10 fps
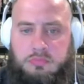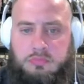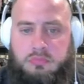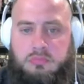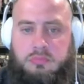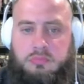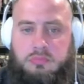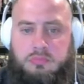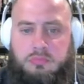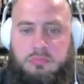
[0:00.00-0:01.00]

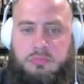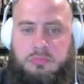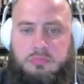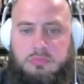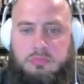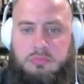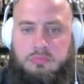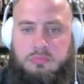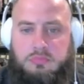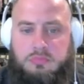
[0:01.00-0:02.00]

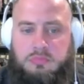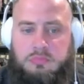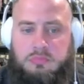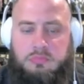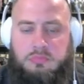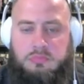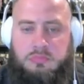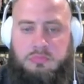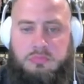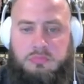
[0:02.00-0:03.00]

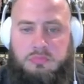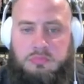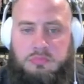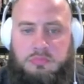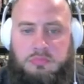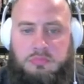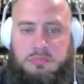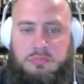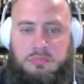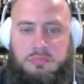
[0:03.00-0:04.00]

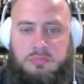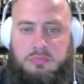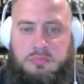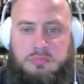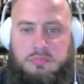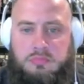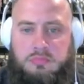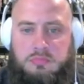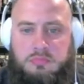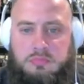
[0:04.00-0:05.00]

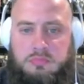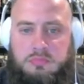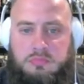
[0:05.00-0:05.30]
(not speaking)